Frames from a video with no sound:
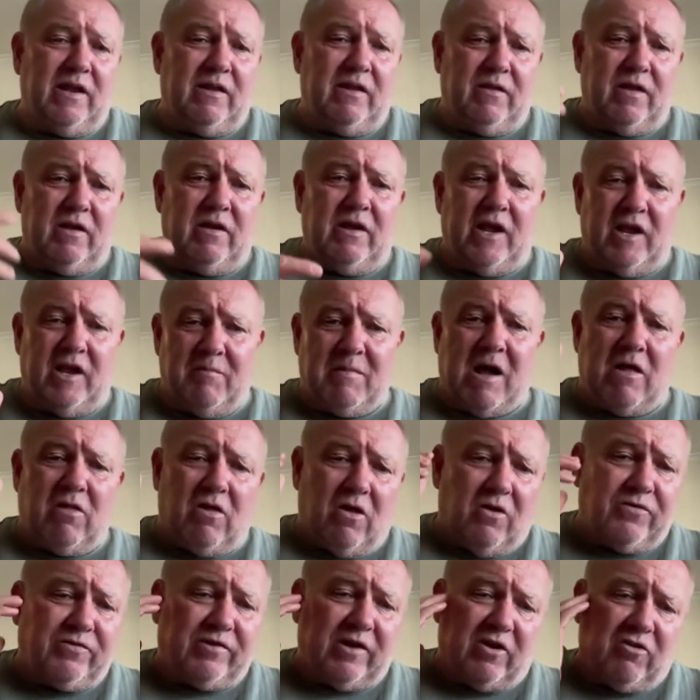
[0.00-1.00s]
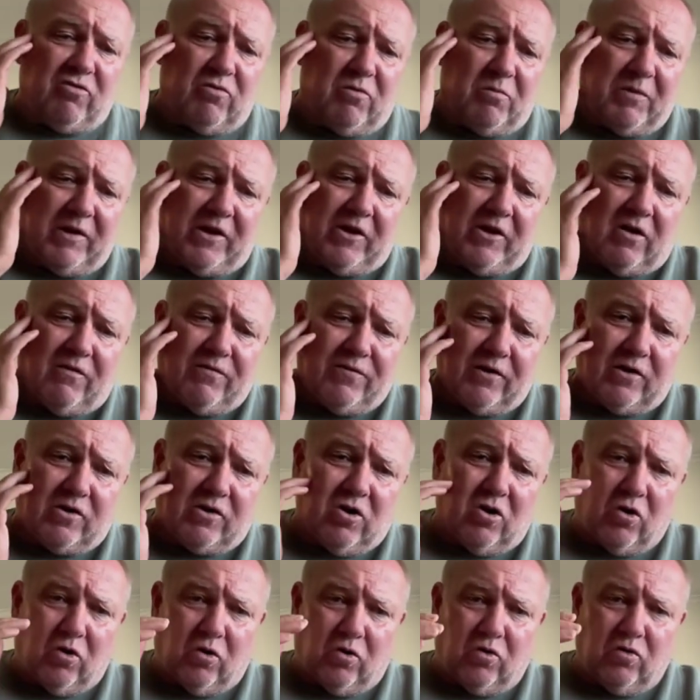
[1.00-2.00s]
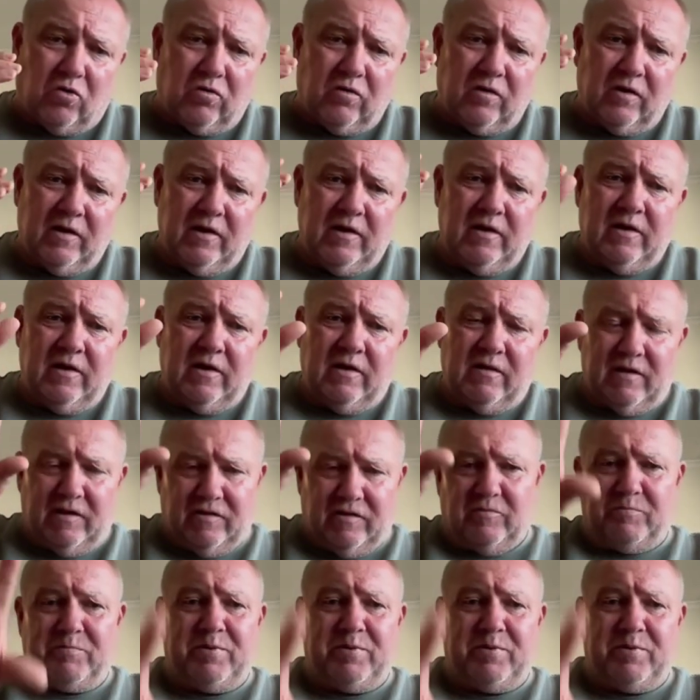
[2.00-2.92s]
in the email I'll send you when we get off the call, there's